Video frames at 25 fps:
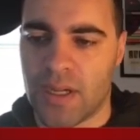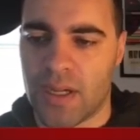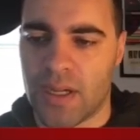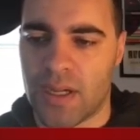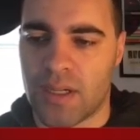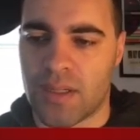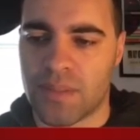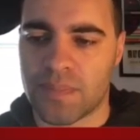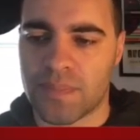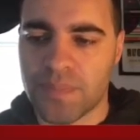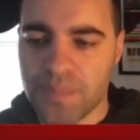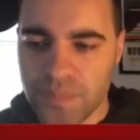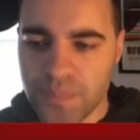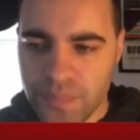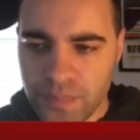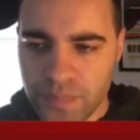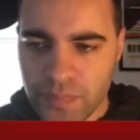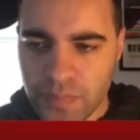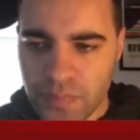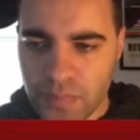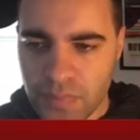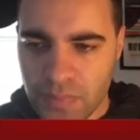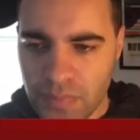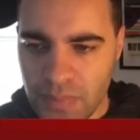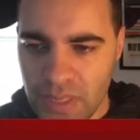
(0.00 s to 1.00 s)

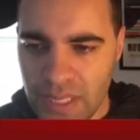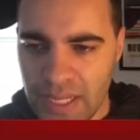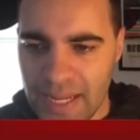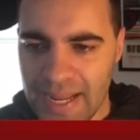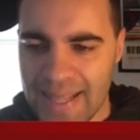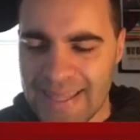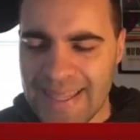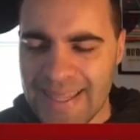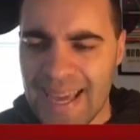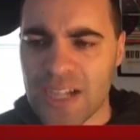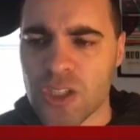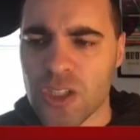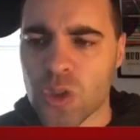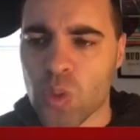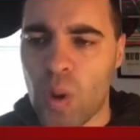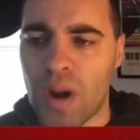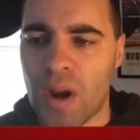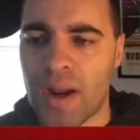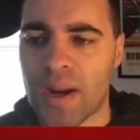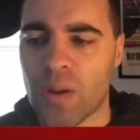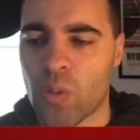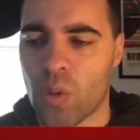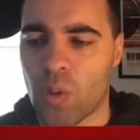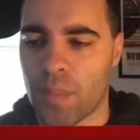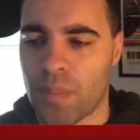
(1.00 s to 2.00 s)
And that is
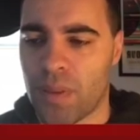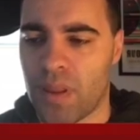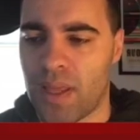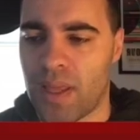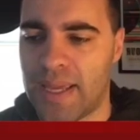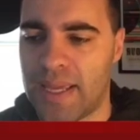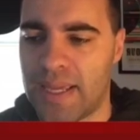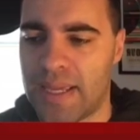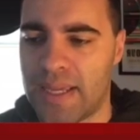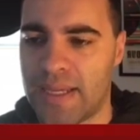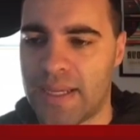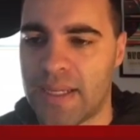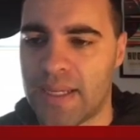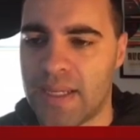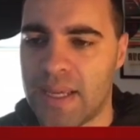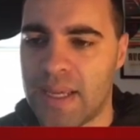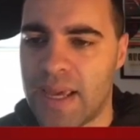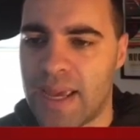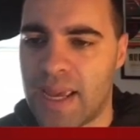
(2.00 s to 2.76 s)
why we're playing